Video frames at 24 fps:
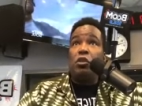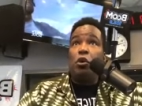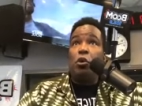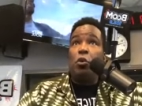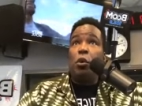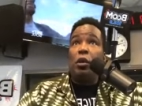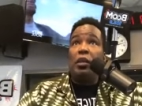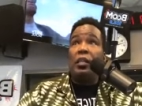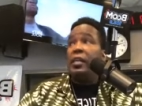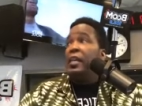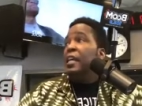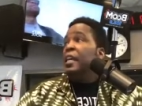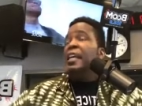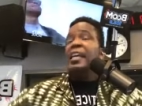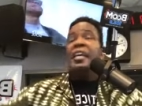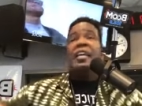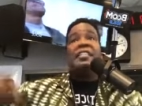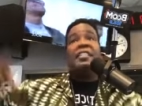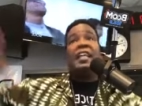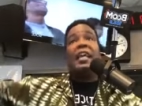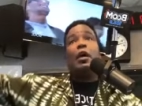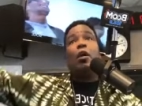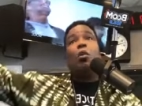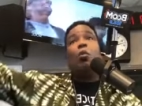so quickly?
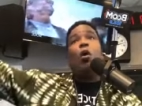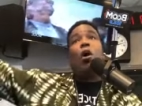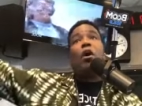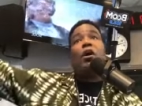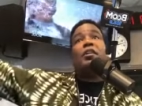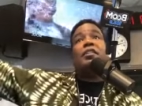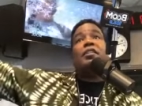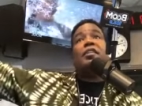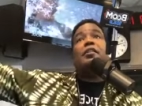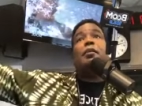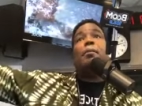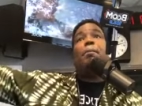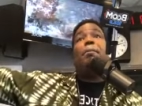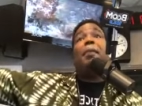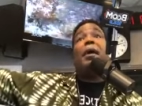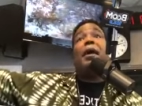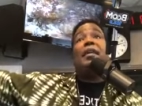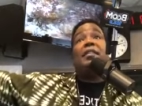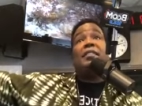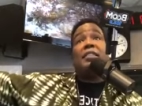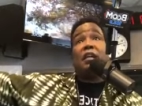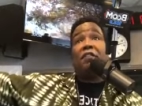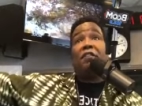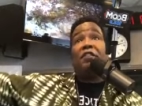Because they can walk into the banks